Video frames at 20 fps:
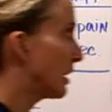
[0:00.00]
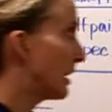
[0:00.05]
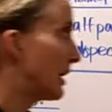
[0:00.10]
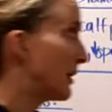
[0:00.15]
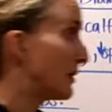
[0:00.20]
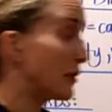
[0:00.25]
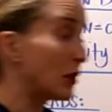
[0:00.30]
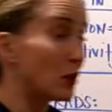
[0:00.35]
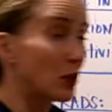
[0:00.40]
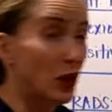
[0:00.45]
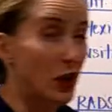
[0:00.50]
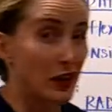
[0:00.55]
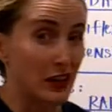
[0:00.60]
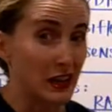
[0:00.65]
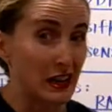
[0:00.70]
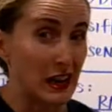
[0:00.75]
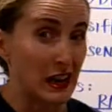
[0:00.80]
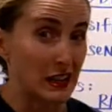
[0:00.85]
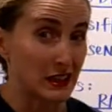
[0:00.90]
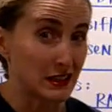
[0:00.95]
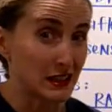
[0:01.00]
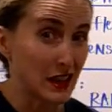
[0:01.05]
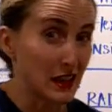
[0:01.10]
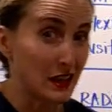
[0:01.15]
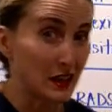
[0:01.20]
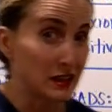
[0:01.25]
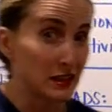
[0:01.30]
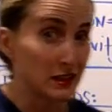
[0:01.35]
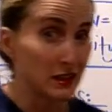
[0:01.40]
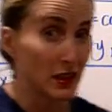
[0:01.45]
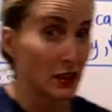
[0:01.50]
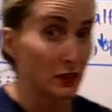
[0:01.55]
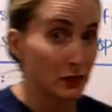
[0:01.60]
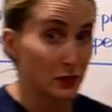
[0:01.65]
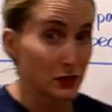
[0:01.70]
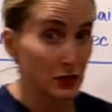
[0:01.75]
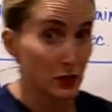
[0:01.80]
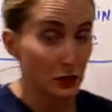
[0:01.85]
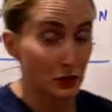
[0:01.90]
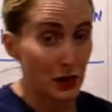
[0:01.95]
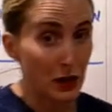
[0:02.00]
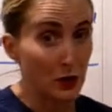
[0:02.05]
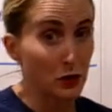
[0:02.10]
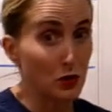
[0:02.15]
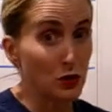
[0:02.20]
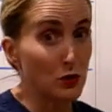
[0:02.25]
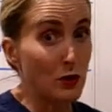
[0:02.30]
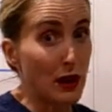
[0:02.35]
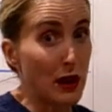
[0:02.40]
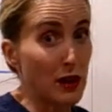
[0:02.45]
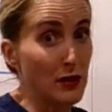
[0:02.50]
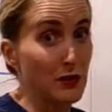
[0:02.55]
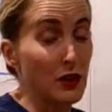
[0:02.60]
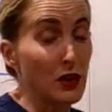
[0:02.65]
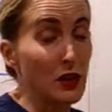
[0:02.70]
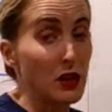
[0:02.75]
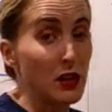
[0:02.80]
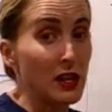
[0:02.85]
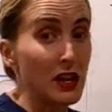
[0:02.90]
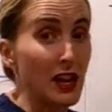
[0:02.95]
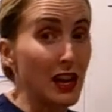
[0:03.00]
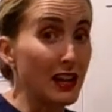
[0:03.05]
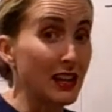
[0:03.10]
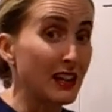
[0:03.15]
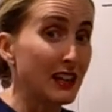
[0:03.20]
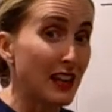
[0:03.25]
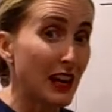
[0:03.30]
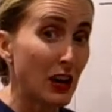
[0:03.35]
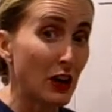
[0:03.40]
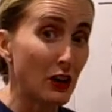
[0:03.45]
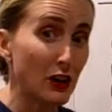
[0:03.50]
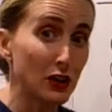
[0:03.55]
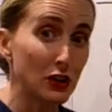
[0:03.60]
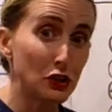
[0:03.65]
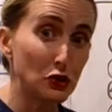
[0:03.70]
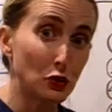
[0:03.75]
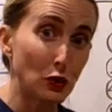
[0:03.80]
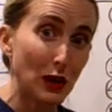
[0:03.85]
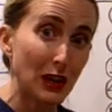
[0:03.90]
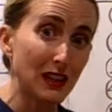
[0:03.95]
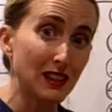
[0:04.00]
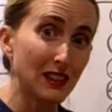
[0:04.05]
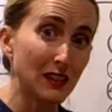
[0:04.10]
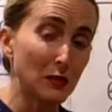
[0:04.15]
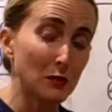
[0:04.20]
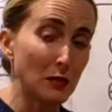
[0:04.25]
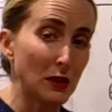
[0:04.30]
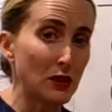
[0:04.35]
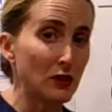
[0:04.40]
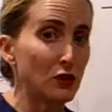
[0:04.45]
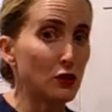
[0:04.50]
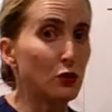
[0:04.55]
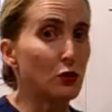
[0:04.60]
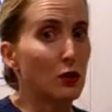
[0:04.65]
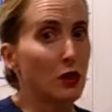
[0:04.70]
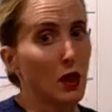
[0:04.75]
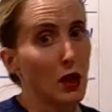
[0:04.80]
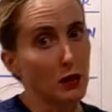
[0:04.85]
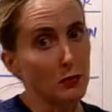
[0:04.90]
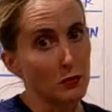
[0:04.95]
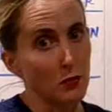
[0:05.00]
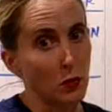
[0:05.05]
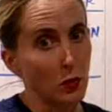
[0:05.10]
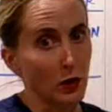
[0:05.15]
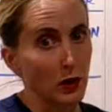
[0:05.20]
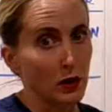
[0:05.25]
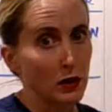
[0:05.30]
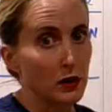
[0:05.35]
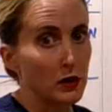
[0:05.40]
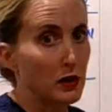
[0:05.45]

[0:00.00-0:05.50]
in the clotting cascade itself. So now you have an inherited trait that makes you clot more.